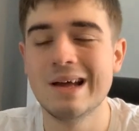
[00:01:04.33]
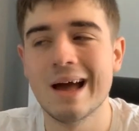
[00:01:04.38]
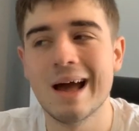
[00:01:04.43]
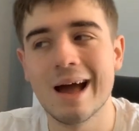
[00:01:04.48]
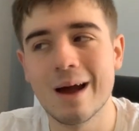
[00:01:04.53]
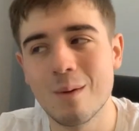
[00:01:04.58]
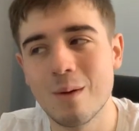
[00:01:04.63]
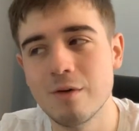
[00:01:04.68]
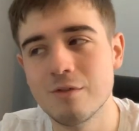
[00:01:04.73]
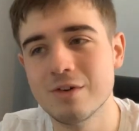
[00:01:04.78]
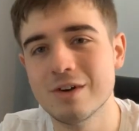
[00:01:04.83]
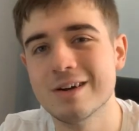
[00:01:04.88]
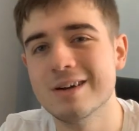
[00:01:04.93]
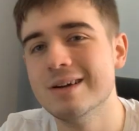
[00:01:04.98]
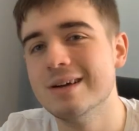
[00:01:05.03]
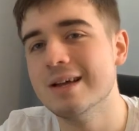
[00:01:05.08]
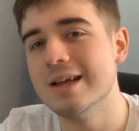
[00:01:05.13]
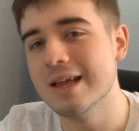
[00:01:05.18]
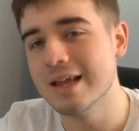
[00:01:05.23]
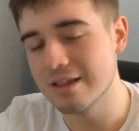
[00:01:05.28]
However,
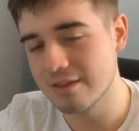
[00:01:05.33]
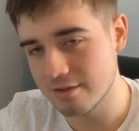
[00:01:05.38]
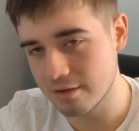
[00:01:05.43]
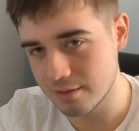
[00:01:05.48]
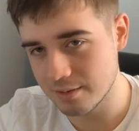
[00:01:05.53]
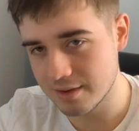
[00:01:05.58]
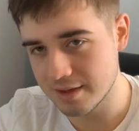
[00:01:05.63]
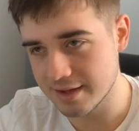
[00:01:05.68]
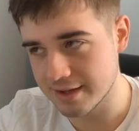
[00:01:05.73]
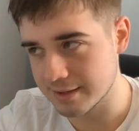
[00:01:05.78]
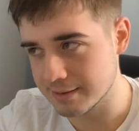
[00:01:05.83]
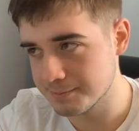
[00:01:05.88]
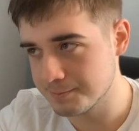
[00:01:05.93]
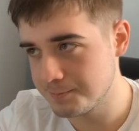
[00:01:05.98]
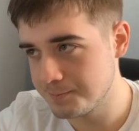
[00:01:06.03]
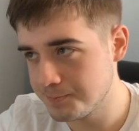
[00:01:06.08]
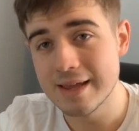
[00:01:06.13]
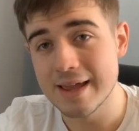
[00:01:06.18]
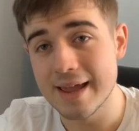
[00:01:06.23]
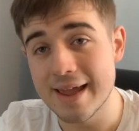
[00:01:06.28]
it's okay.
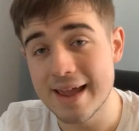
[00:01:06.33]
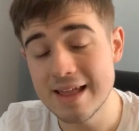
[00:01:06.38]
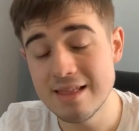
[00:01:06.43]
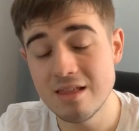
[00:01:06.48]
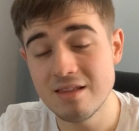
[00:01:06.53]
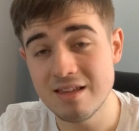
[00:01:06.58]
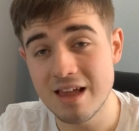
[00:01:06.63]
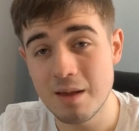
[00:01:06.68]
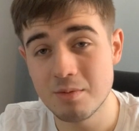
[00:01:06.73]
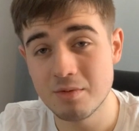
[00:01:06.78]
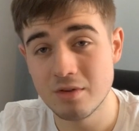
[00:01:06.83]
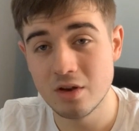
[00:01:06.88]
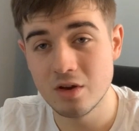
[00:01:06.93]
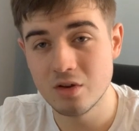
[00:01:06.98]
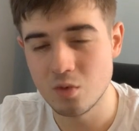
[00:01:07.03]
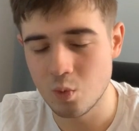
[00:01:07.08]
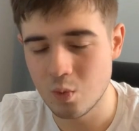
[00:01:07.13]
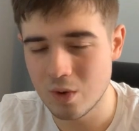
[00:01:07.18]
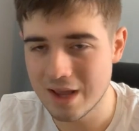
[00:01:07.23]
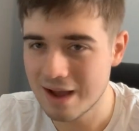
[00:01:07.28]
In this
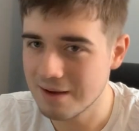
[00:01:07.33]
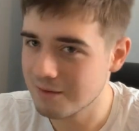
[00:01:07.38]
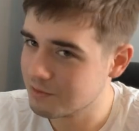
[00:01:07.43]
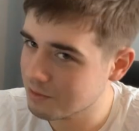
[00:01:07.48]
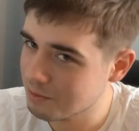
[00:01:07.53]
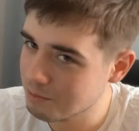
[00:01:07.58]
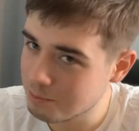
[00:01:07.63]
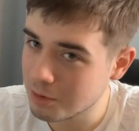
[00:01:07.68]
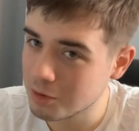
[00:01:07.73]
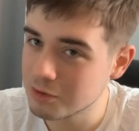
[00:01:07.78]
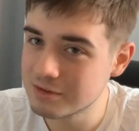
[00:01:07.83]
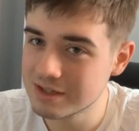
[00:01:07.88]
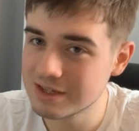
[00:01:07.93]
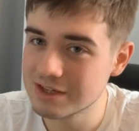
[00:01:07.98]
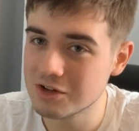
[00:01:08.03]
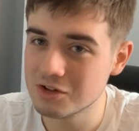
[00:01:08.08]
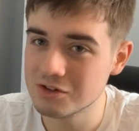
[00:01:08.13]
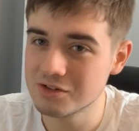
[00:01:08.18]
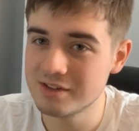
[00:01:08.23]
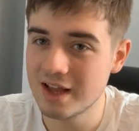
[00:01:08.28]
episode, we have some botting
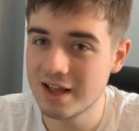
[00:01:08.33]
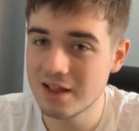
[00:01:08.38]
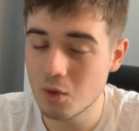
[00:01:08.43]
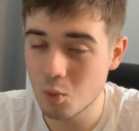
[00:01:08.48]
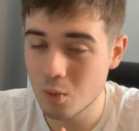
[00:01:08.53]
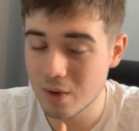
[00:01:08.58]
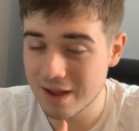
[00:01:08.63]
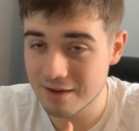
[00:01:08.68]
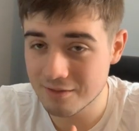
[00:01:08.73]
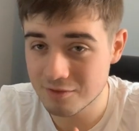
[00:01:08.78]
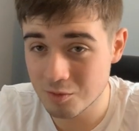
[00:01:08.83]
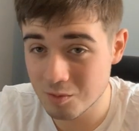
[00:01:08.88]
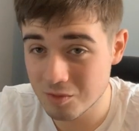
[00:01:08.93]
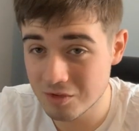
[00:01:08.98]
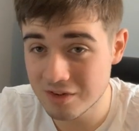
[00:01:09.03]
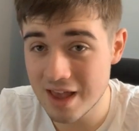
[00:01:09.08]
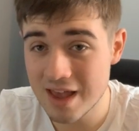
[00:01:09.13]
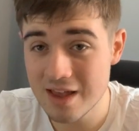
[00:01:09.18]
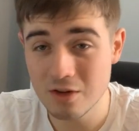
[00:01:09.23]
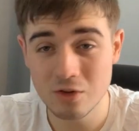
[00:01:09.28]
content, we have some
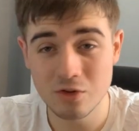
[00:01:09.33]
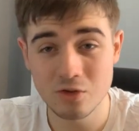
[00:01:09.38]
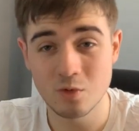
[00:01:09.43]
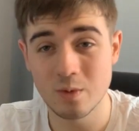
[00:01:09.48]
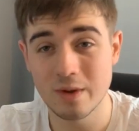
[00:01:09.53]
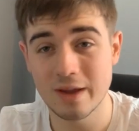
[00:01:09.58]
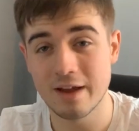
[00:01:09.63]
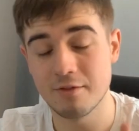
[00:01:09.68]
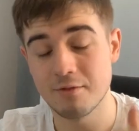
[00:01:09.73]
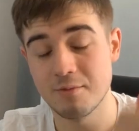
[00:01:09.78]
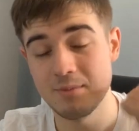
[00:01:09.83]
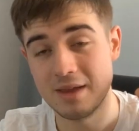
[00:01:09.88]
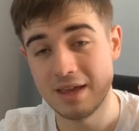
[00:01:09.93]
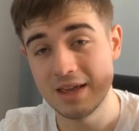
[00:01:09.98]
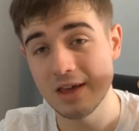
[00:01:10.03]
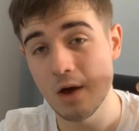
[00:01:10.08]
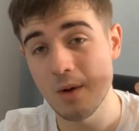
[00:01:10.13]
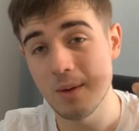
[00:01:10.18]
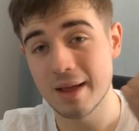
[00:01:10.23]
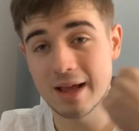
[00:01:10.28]
sales, we have me
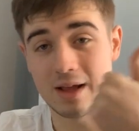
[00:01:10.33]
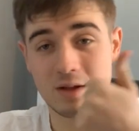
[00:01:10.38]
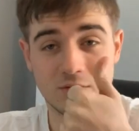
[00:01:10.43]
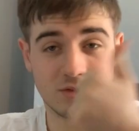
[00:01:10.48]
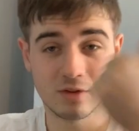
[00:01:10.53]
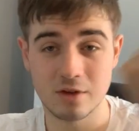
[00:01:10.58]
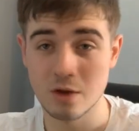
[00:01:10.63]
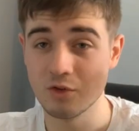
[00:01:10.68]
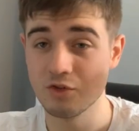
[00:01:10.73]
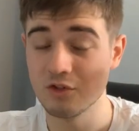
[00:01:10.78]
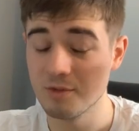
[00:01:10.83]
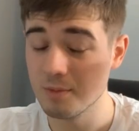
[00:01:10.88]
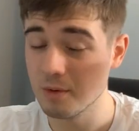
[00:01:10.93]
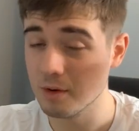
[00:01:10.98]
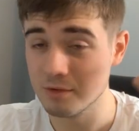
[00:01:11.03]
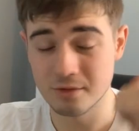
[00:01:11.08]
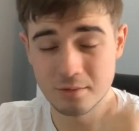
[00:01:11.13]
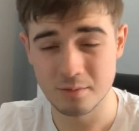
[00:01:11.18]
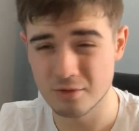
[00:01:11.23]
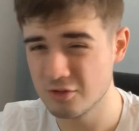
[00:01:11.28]
going out to go ship
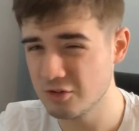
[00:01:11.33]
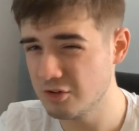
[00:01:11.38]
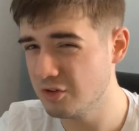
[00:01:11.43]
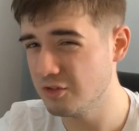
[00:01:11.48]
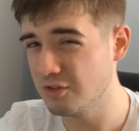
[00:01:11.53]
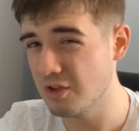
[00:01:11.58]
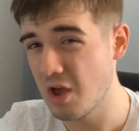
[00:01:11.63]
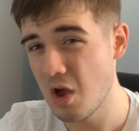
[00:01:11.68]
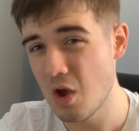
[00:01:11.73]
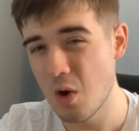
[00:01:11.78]
off some shoes.